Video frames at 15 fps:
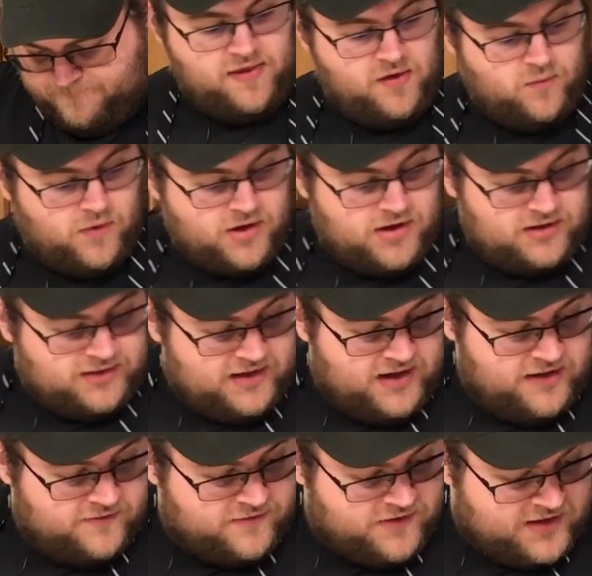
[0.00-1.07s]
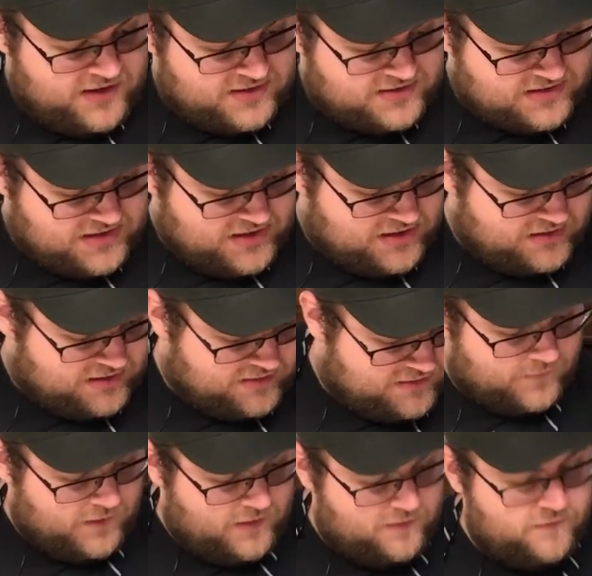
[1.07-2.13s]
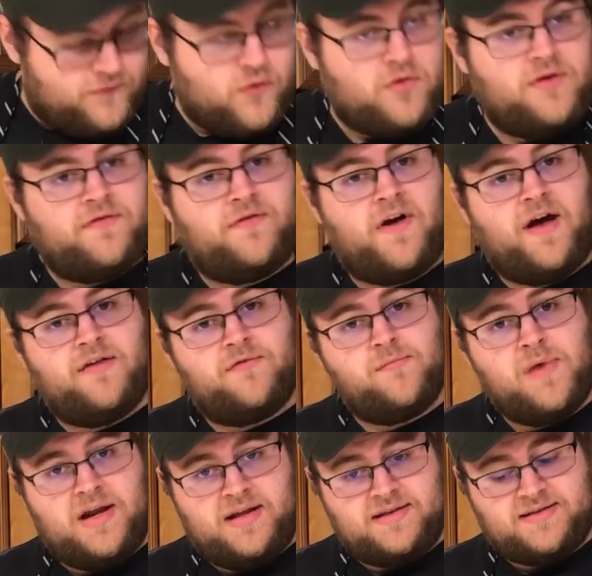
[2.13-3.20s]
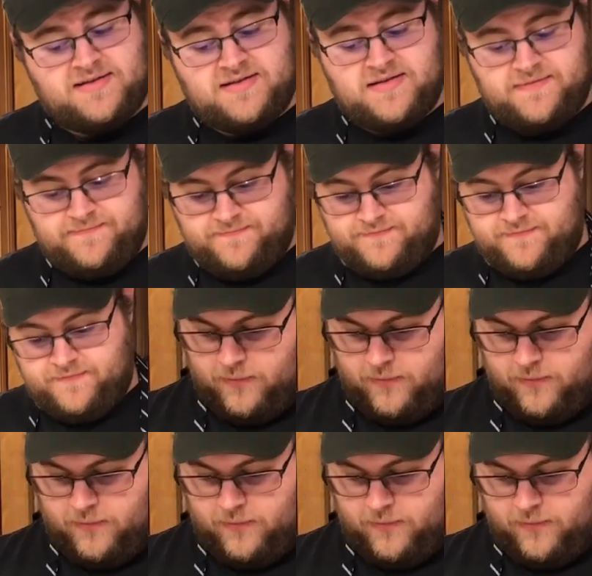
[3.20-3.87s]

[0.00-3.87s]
And then we're gonna leave this 45 minutes.